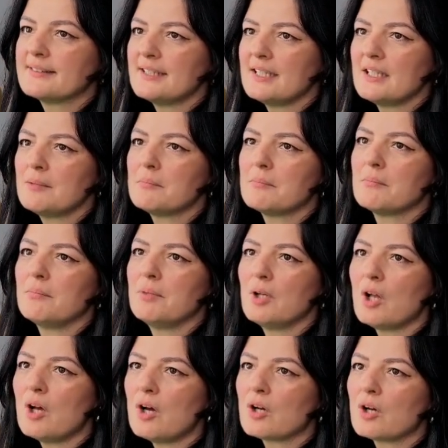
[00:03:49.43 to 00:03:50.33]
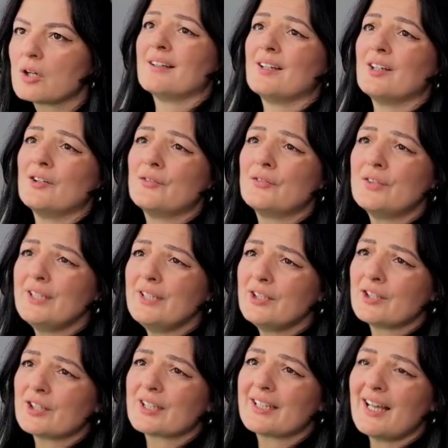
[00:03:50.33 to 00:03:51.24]
team, blog,
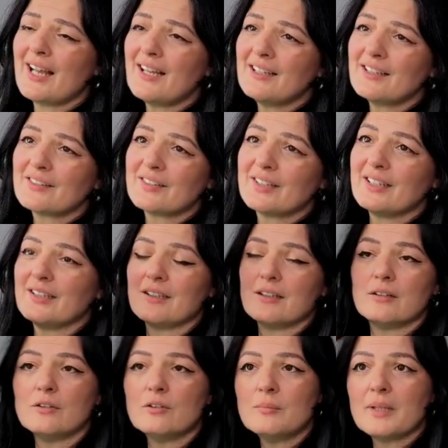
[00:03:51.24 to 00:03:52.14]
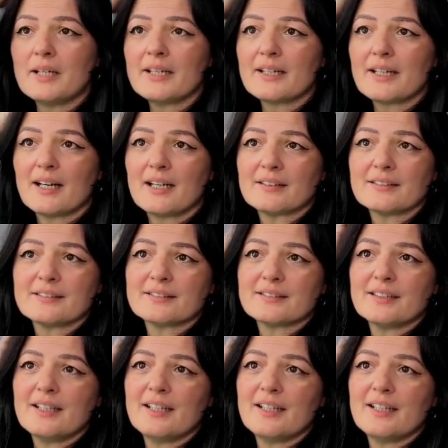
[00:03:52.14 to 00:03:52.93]
career, gallery. Oh my God.